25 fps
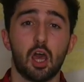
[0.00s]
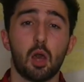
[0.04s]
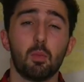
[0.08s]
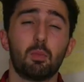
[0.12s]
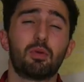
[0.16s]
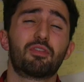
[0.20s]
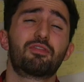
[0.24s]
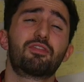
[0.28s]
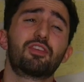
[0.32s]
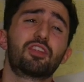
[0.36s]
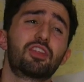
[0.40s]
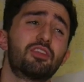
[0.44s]

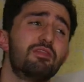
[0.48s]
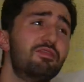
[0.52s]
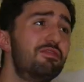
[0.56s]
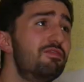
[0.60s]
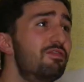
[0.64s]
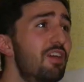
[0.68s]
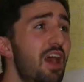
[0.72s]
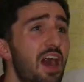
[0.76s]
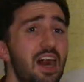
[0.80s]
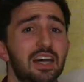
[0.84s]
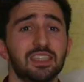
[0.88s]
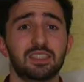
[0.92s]
but for the
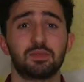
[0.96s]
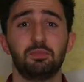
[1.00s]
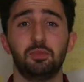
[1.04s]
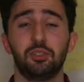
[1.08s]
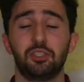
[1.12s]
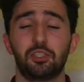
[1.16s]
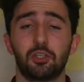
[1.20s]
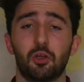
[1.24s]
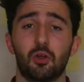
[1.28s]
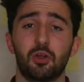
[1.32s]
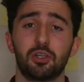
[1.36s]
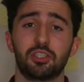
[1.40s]
vast
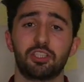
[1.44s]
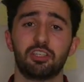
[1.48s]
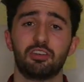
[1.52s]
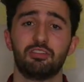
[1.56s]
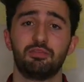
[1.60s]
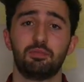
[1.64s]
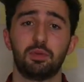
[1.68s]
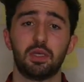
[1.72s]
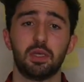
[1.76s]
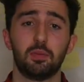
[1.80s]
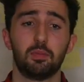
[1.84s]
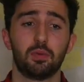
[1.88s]
majority
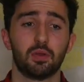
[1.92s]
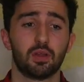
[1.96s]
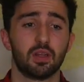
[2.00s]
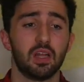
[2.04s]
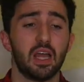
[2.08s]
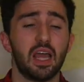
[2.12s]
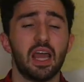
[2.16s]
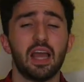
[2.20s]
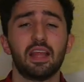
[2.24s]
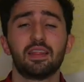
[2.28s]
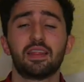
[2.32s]
of people,